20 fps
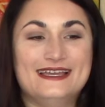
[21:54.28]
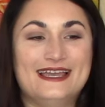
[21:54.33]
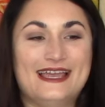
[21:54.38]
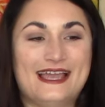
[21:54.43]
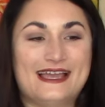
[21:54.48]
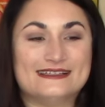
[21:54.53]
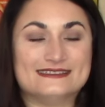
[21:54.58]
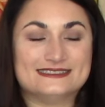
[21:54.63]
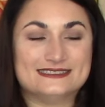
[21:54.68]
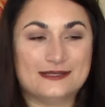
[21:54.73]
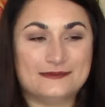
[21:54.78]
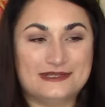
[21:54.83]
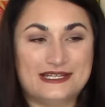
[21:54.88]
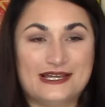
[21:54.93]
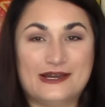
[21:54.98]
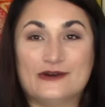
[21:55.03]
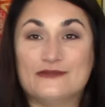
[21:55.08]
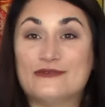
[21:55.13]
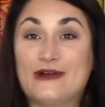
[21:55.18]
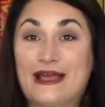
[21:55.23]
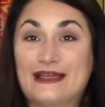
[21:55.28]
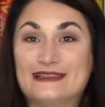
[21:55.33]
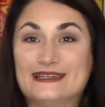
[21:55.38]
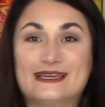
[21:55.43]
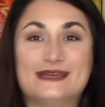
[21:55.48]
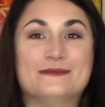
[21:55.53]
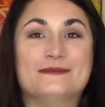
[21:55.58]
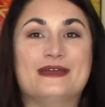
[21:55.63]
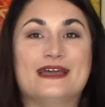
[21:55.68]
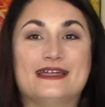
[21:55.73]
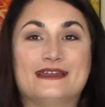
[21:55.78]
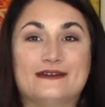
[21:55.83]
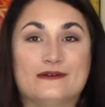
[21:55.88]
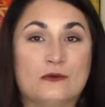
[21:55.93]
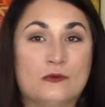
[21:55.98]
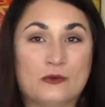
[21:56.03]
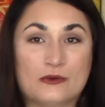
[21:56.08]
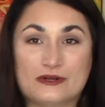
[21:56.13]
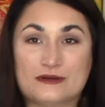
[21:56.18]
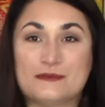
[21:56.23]
and someday I'll find them and a
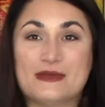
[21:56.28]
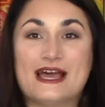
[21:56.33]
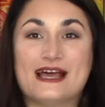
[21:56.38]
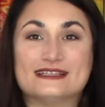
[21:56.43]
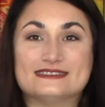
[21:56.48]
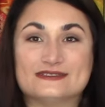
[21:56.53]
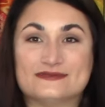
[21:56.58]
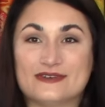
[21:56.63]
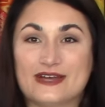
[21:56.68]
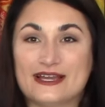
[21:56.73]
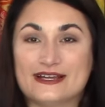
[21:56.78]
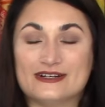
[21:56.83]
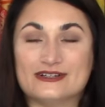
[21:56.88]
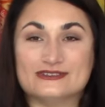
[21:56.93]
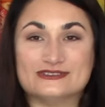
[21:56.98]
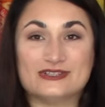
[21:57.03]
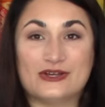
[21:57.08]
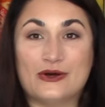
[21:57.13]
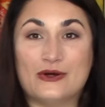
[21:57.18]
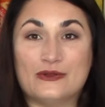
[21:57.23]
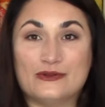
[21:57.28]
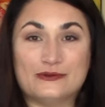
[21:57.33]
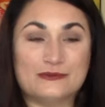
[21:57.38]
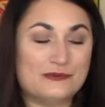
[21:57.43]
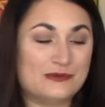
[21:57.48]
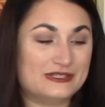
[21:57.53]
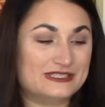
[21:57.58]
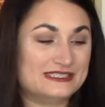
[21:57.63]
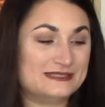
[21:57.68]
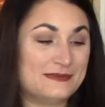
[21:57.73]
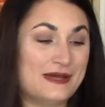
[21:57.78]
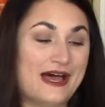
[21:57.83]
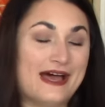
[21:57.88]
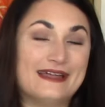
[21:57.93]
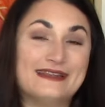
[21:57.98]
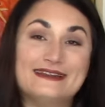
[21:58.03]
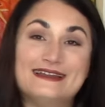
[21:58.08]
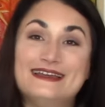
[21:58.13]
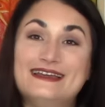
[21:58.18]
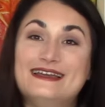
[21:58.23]
horde of pacifiers all in one
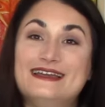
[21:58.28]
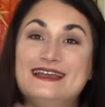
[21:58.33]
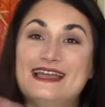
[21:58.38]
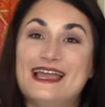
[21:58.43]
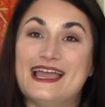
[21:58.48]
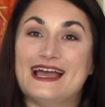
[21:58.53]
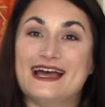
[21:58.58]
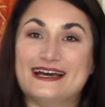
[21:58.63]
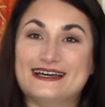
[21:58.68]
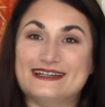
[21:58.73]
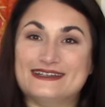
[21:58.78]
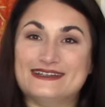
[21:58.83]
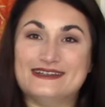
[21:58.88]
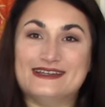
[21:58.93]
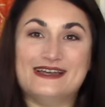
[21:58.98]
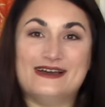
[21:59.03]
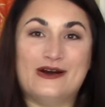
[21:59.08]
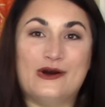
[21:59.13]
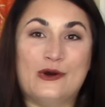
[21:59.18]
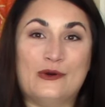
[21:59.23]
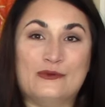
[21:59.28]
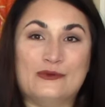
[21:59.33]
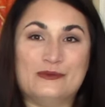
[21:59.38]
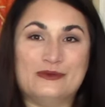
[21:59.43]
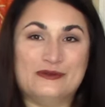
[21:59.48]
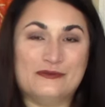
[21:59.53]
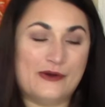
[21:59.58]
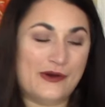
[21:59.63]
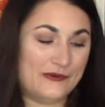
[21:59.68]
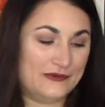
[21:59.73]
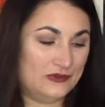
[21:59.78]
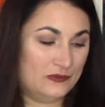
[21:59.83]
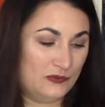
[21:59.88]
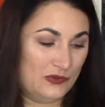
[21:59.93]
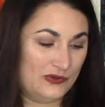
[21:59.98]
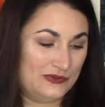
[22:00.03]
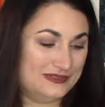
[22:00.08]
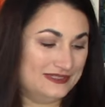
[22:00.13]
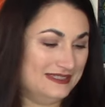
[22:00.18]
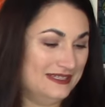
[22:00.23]
spot, and all will be well in the
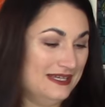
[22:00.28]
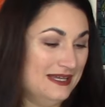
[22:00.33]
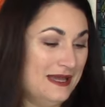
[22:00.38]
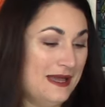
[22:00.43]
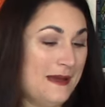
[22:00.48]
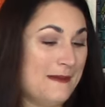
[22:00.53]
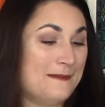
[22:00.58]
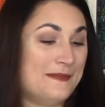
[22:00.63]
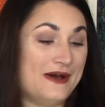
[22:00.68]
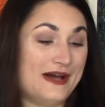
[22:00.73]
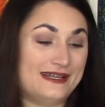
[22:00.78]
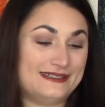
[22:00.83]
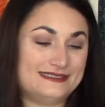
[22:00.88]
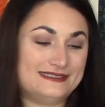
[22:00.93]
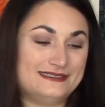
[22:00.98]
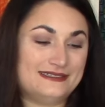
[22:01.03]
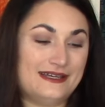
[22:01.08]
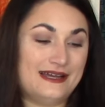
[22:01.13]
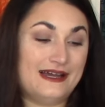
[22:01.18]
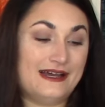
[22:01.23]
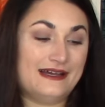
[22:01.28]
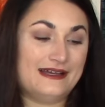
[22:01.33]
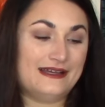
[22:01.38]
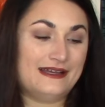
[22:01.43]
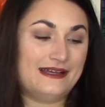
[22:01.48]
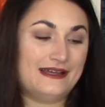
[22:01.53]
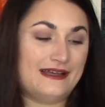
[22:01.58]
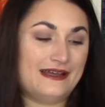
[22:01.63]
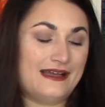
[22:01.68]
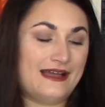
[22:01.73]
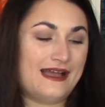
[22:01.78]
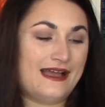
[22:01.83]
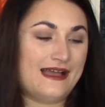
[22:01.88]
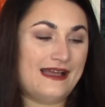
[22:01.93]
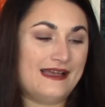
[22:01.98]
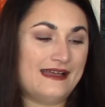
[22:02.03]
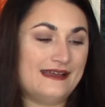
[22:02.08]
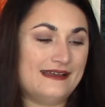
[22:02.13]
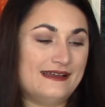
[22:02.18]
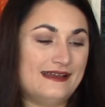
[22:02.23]
world. But, uh,
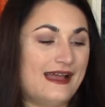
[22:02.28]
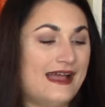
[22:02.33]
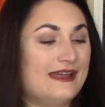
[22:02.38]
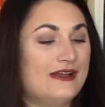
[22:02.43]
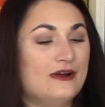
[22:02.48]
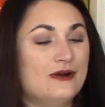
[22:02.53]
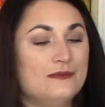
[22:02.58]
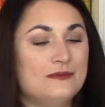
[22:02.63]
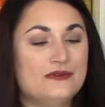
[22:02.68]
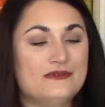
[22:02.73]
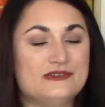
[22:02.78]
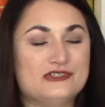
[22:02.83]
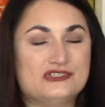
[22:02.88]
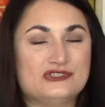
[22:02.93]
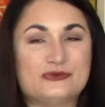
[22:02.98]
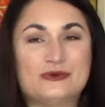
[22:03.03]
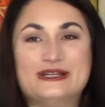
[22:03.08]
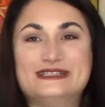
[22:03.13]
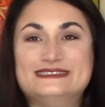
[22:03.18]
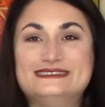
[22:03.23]
I hope you enjoyed